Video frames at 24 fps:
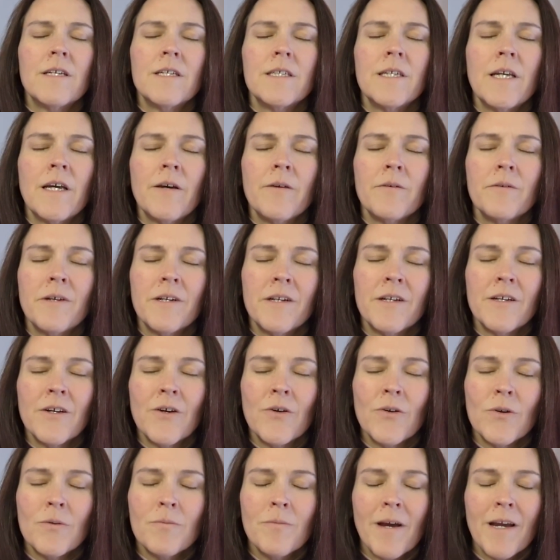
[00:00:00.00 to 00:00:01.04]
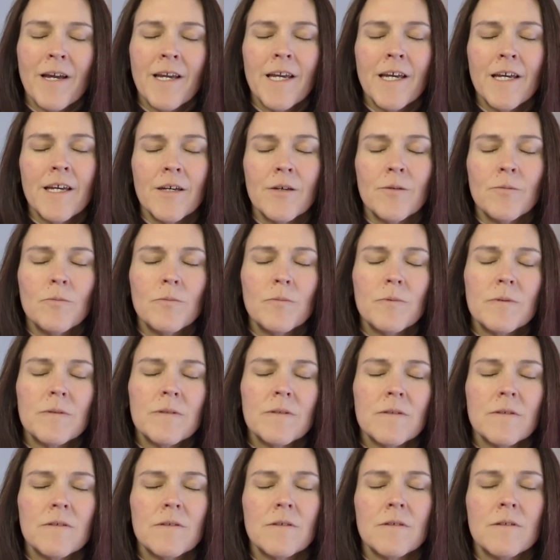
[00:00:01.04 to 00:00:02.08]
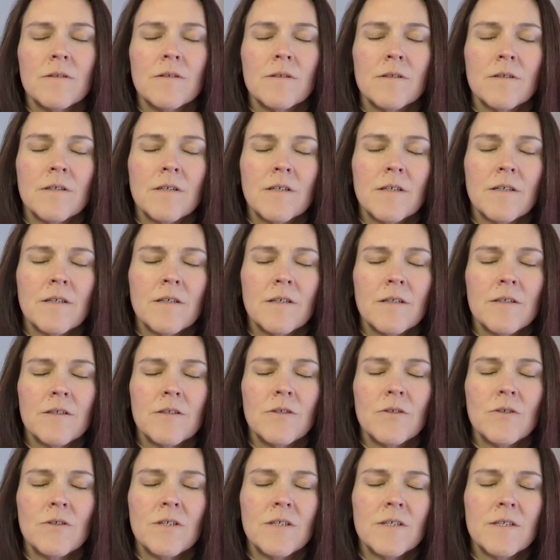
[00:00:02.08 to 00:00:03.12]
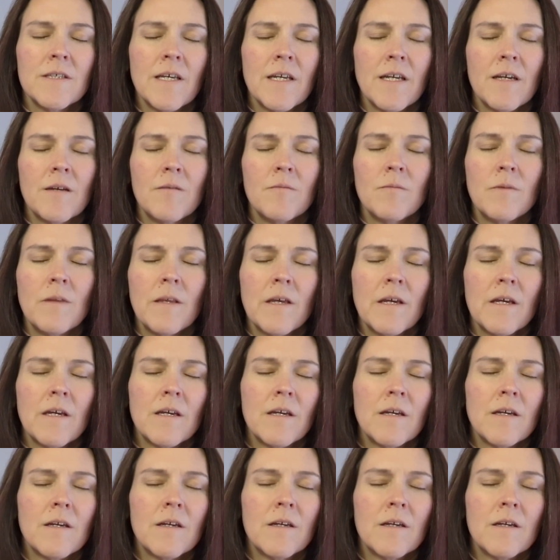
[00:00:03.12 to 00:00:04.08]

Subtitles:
Now I'm going to go to my hips and do the same thing.